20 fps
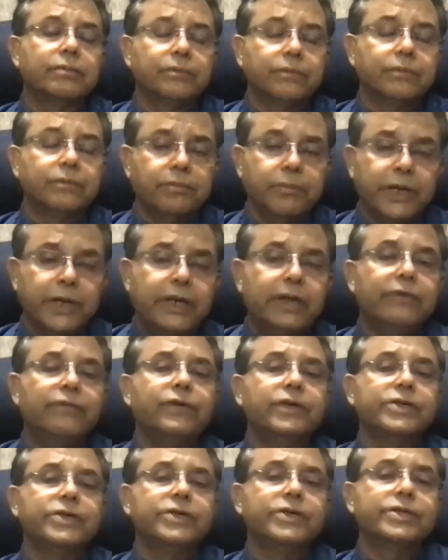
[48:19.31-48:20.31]
belief
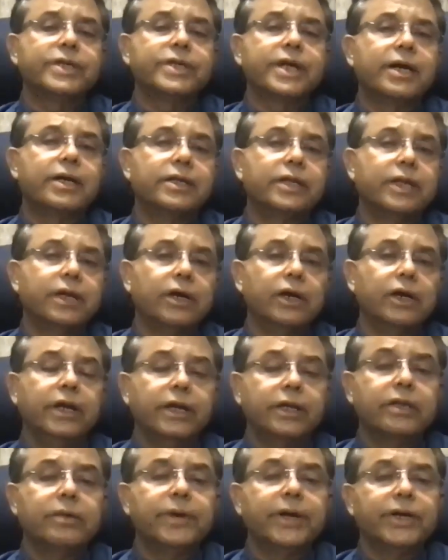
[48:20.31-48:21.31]
is that the earlier
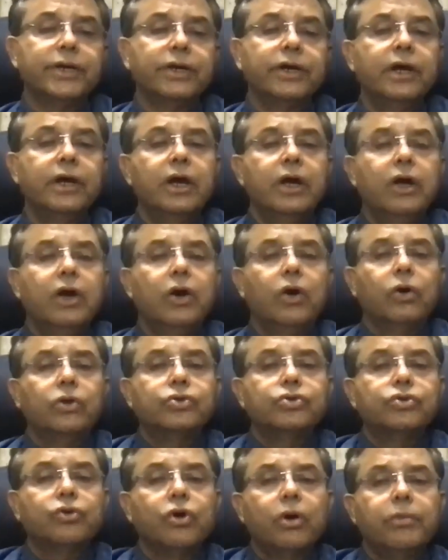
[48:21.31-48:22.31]
the better.
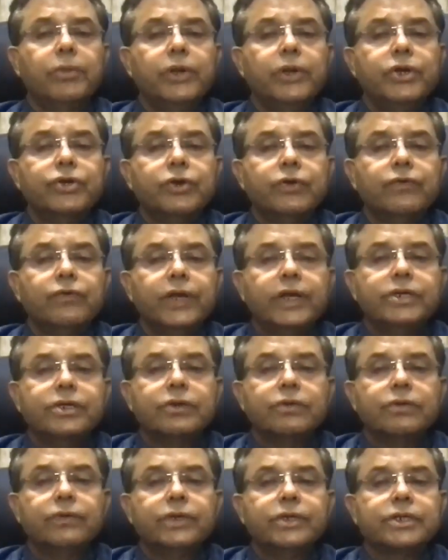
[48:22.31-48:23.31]
Also, combination of laser
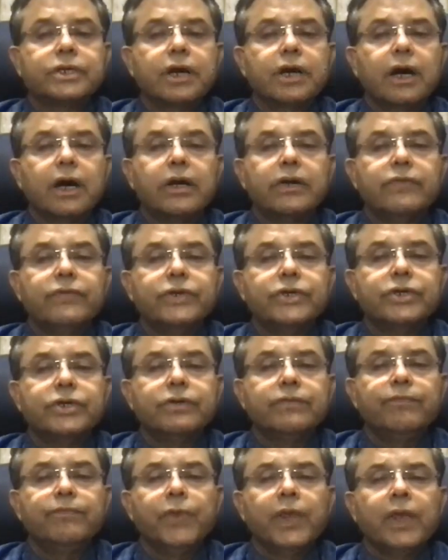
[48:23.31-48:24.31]
with scar
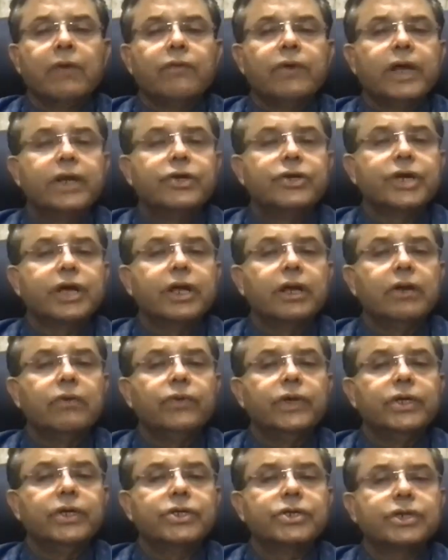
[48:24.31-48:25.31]
revision. When shall
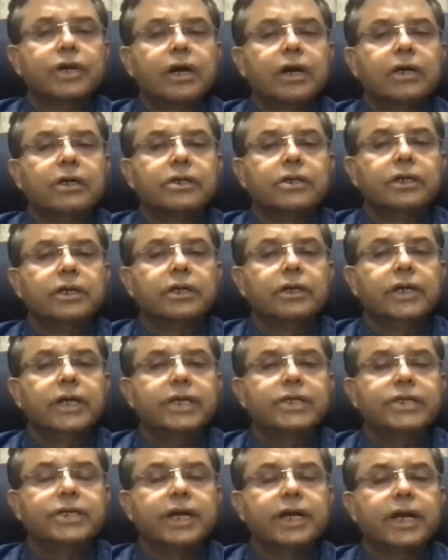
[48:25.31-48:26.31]
we start
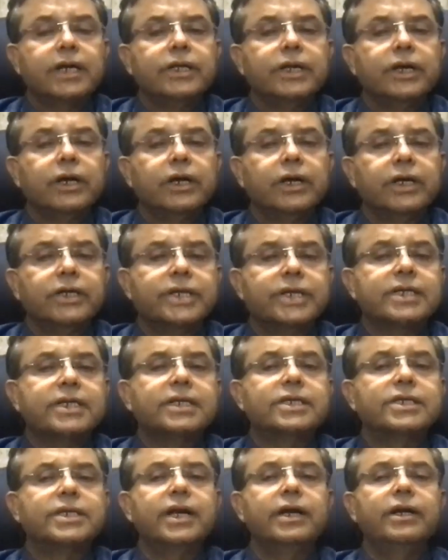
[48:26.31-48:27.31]
laser at the earliest? As I
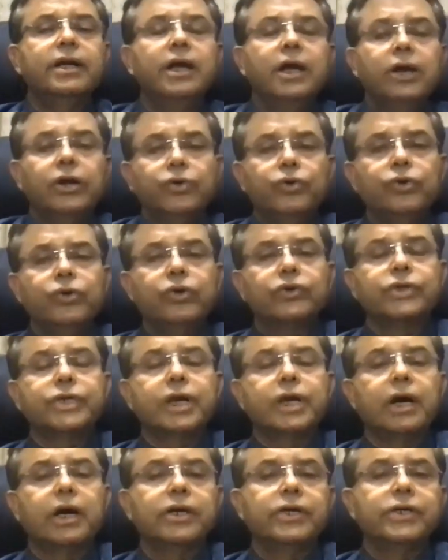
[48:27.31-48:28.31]
said, do your
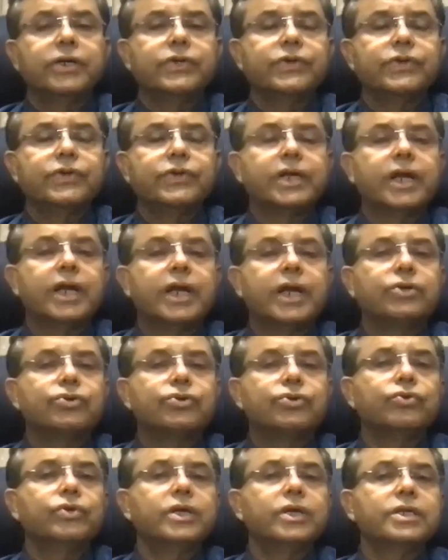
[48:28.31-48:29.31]
scar revision as
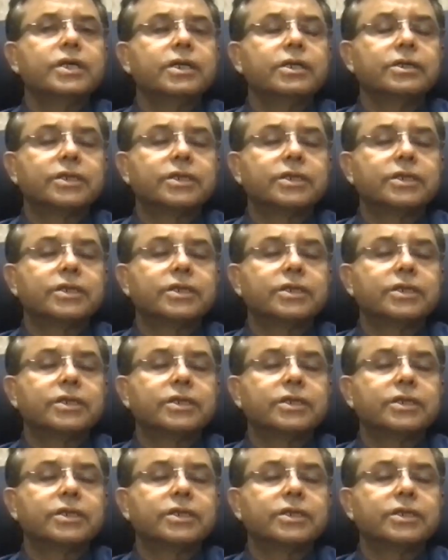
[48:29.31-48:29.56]
soon as the